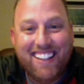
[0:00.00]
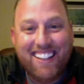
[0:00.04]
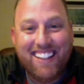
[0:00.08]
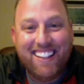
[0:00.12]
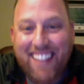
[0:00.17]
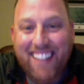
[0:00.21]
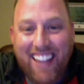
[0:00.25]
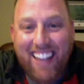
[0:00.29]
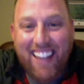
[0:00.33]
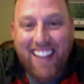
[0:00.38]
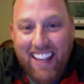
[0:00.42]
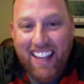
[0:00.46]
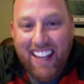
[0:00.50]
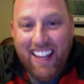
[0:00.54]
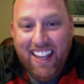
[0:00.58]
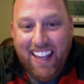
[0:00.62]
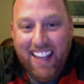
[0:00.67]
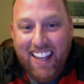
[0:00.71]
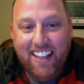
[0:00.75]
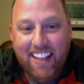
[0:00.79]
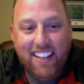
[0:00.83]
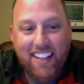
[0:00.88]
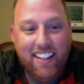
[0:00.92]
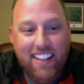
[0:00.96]

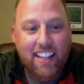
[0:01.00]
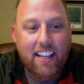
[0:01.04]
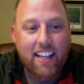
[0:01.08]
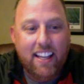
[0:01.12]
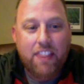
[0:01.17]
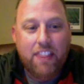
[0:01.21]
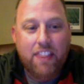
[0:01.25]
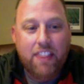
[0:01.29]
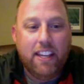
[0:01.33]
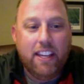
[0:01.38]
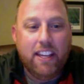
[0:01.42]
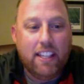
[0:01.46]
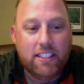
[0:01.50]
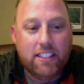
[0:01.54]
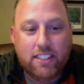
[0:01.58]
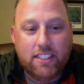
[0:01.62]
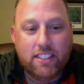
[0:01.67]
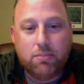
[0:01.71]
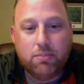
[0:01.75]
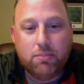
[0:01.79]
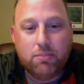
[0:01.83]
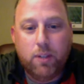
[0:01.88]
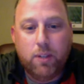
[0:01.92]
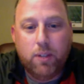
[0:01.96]
And I think
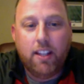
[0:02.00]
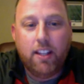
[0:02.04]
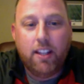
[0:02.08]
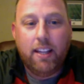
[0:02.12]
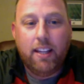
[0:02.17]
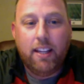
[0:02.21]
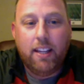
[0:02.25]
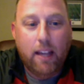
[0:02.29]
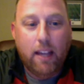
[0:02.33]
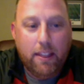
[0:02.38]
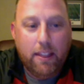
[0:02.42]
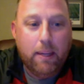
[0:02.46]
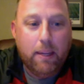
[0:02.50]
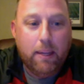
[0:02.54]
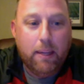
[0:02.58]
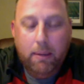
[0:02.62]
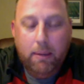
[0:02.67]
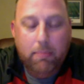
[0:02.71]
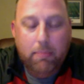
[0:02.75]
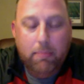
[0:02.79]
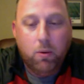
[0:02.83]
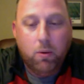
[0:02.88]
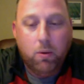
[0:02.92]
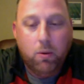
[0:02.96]
I think
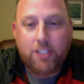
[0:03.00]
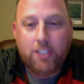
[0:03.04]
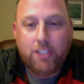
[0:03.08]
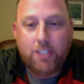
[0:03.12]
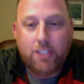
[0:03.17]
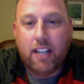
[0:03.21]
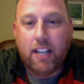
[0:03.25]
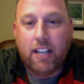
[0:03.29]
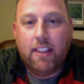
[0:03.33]
people watch it.